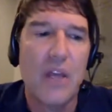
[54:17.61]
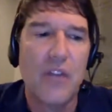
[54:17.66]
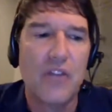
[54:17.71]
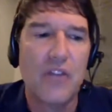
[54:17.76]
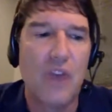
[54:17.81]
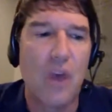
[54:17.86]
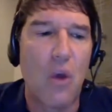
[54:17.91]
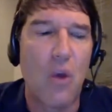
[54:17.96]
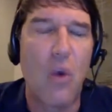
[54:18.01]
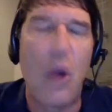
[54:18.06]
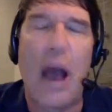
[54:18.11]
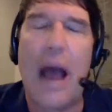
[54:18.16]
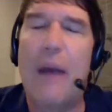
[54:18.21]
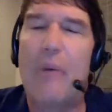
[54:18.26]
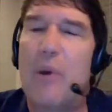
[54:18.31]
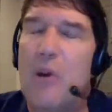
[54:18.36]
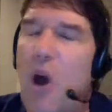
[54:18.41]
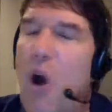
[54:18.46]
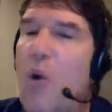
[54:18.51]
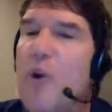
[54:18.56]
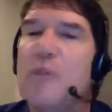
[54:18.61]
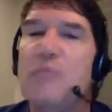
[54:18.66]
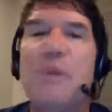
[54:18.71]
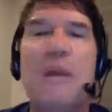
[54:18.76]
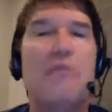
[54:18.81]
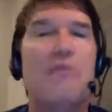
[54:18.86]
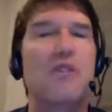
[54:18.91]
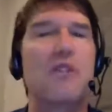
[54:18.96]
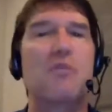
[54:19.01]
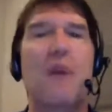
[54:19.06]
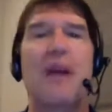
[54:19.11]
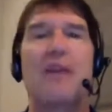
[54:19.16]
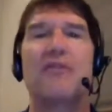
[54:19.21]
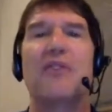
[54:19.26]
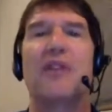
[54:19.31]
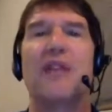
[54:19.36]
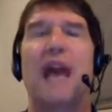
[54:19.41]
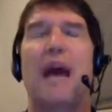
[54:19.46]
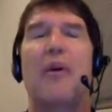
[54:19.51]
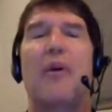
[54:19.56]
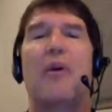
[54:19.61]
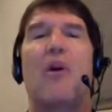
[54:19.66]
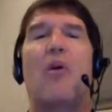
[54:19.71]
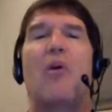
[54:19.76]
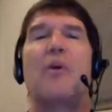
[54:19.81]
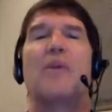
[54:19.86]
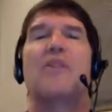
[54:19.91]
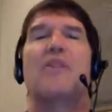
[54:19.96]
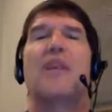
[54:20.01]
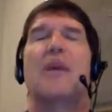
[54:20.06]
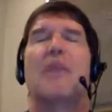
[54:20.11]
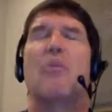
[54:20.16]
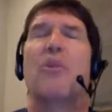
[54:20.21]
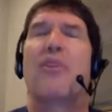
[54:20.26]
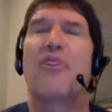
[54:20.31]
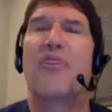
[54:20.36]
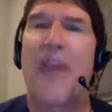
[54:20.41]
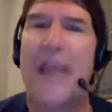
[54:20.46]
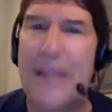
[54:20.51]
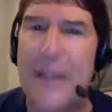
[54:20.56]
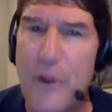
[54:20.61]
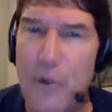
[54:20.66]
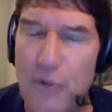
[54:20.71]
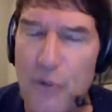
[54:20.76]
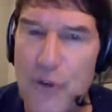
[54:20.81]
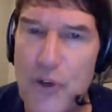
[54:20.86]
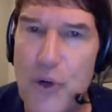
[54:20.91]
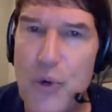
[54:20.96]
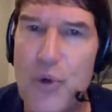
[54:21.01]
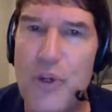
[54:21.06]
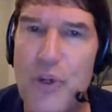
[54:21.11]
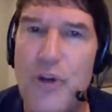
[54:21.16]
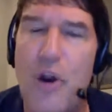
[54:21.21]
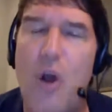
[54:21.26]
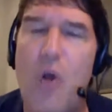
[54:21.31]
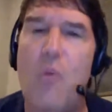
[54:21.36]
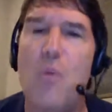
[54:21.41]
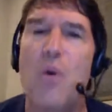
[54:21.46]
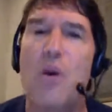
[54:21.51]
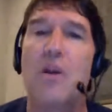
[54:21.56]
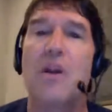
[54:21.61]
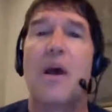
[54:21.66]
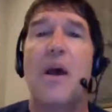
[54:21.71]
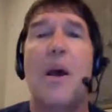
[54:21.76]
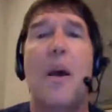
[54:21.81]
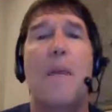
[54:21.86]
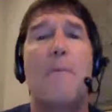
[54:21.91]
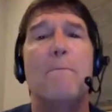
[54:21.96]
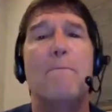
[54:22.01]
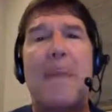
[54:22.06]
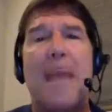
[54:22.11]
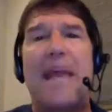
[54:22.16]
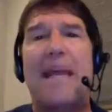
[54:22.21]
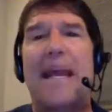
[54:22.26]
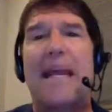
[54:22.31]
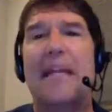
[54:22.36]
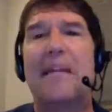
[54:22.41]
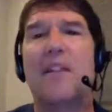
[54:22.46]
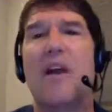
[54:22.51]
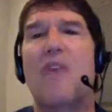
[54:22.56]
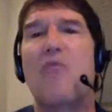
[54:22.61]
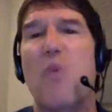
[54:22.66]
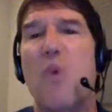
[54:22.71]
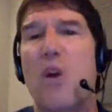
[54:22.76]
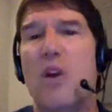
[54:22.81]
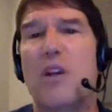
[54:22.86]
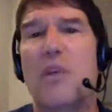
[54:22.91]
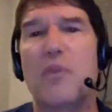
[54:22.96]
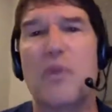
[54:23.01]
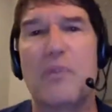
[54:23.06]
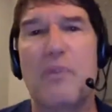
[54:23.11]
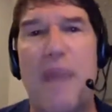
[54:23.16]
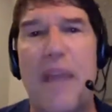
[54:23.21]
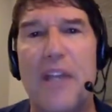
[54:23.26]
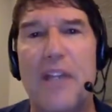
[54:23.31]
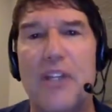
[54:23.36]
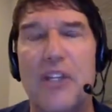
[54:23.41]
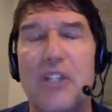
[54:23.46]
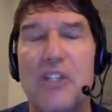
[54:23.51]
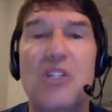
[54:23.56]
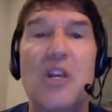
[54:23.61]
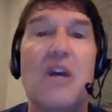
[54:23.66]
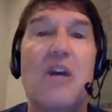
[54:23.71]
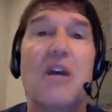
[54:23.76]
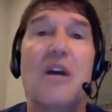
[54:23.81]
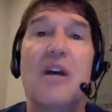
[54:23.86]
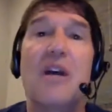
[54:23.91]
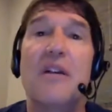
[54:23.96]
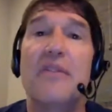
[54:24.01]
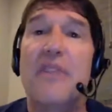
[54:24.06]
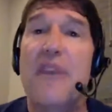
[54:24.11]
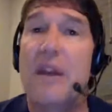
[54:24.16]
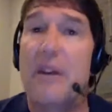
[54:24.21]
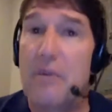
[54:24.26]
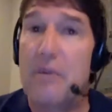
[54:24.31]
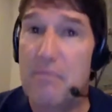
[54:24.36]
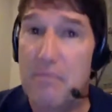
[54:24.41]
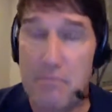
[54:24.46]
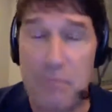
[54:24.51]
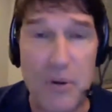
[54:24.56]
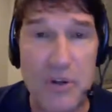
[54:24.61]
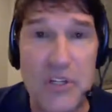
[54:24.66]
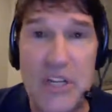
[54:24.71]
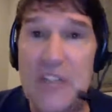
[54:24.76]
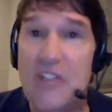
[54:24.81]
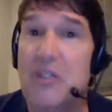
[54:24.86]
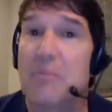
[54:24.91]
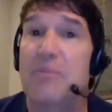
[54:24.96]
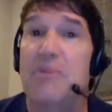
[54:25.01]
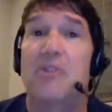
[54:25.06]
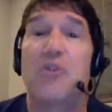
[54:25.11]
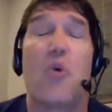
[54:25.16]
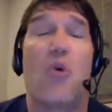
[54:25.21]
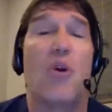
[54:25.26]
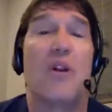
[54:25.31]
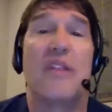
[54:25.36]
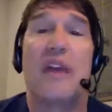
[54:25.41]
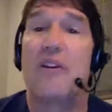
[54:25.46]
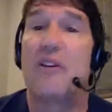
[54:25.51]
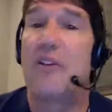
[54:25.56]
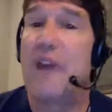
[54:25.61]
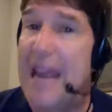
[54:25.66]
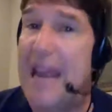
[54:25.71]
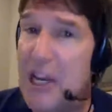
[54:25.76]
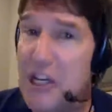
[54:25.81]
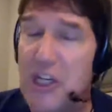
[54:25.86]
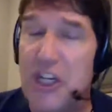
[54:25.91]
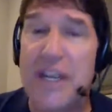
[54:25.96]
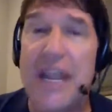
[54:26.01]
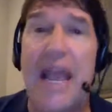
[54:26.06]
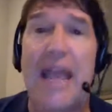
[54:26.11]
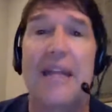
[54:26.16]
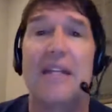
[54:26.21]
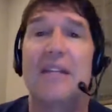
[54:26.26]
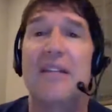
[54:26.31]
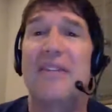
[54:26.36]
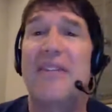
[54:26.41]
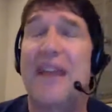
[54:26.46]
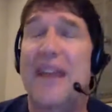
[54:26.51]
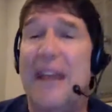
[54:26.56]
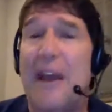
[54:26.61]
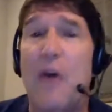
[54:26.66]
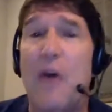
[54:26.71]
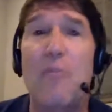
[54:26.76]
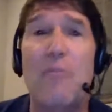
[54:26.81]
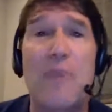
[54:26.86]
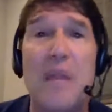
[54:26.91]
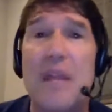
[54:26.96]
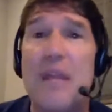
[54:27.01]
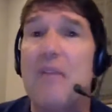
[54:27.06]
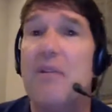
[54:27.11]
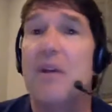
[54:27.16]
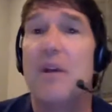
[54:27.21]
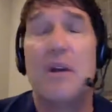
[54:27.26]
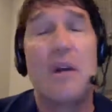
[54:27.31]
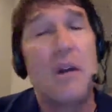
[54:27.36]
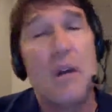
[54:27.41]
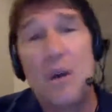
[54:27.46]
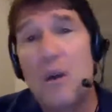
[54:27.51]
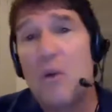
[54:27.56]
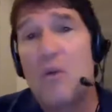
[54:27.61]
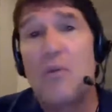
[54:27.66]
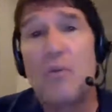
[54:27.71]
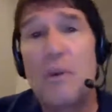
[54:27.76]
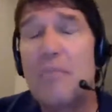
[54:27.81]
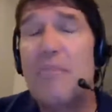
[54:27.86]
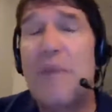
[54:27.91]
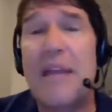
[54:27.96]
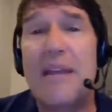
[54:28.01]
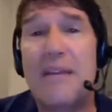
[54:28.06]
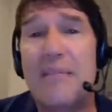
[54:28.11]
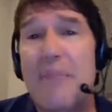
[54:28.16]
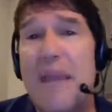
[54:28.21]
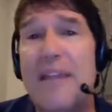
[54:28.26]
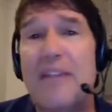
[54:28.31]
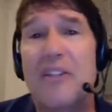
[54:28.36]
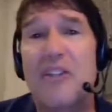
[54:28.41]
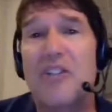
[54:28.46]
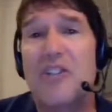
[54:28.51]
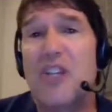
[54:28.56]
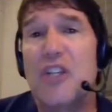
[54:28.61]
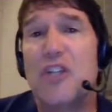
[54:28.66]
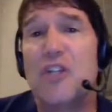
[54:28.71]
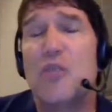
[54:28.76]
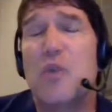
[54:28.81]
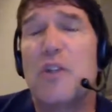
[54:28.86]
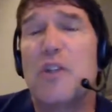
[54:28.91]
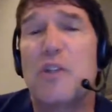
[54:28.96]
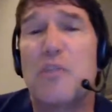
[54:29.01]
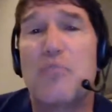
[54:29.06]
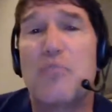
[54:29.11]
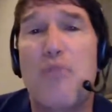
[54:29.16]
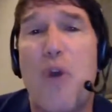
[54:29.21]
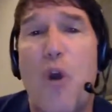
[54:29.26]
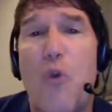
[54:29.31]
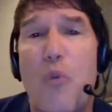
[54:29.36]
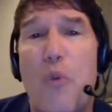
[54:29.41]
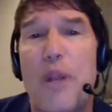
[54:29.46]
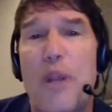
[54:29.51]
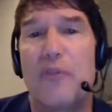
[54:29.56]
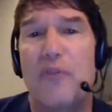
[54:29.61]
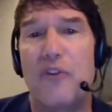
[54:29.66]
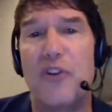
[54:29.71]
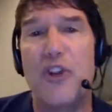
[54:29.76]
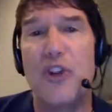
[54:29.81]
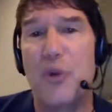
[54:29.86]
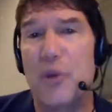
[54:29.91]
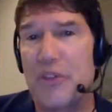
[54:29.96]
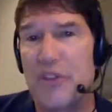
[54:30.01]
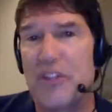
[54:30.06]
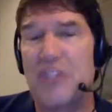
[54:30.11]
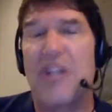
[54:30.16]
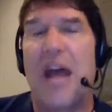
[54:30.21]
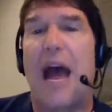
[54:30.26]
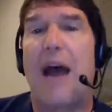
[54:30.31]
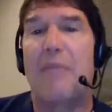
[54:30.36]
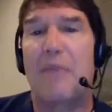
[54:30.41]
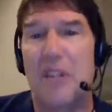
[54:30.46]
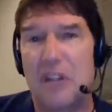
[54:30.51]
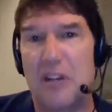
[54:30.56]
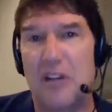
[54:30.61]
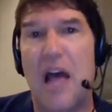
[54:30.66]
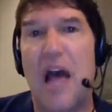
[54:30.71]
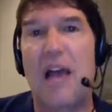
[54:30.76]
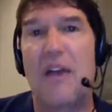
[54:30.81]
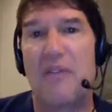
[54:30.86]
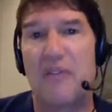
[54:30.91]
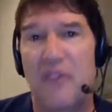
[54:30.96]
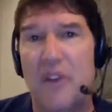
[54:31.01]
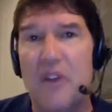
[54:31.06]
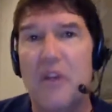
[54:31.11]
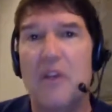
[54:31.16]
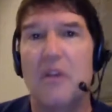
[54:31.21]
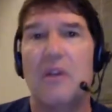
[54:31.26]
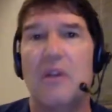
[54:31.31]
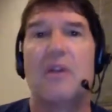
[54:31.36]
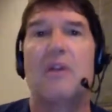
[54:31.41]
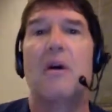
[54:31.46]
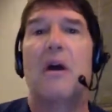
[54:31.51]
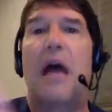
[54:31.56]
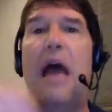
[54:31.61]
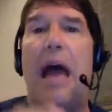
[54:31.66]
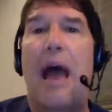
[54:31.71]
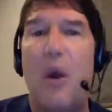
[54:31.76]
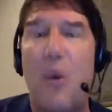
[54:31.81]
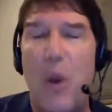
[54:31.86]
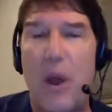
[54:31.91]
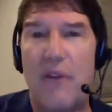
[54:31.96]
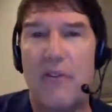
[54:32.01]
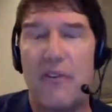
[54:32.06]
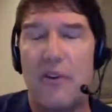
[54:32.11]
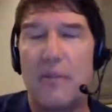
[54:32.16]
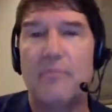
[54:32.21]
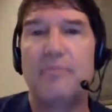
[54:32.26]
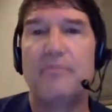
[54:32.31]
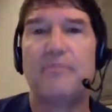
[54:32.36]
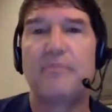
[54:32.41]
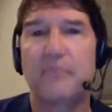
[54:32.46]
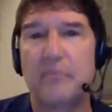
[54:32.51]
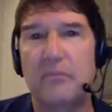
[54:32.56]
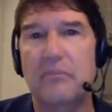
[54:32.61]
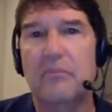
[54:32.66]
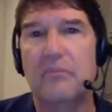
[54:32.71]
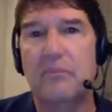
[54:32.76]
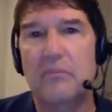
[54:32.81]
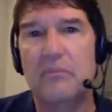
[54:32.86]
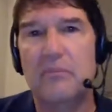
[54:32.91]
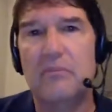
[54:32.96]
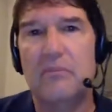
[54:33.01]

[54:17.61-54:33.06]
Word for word: Right. So I would always be respectful. I would always say, well, thank you for doing your homework. Man, I love working with patients that are participatory, that are educated, and that help me make, make decisions what's appropriate for you at this time in your life. However,